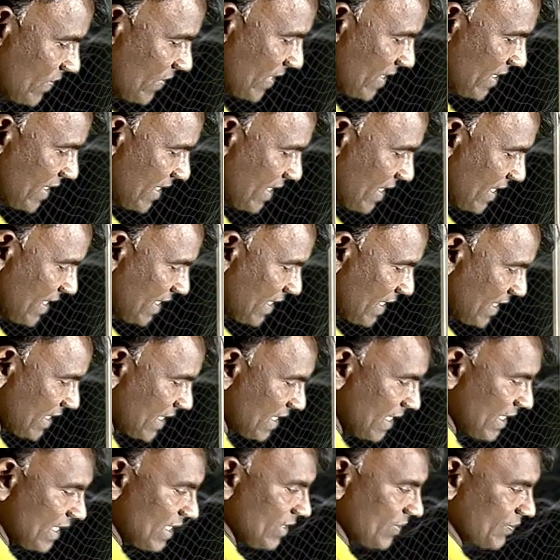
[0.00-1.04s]
one?
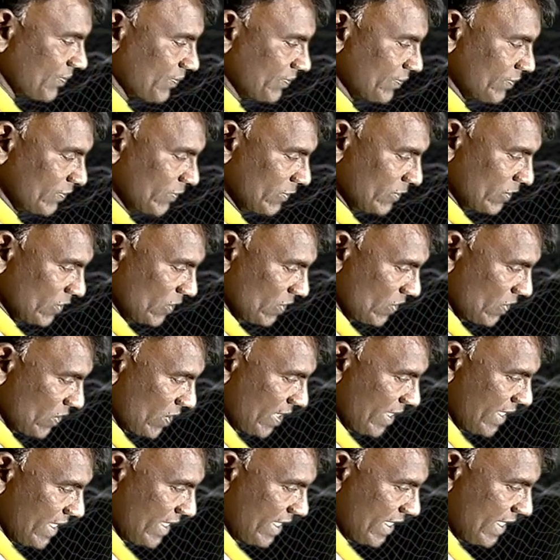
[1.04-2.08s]
Integral. So
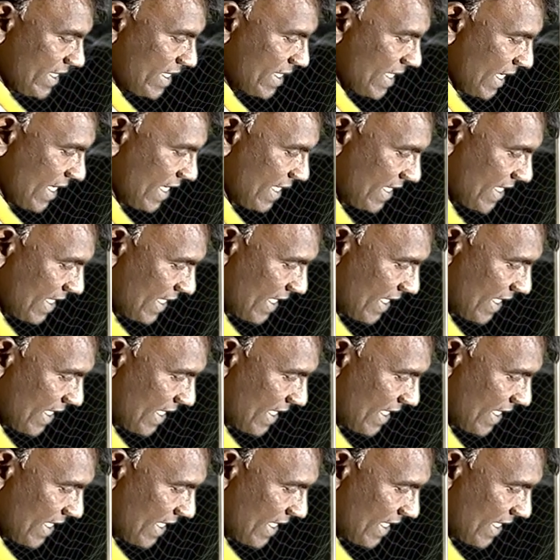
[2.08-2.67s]
it is sin t,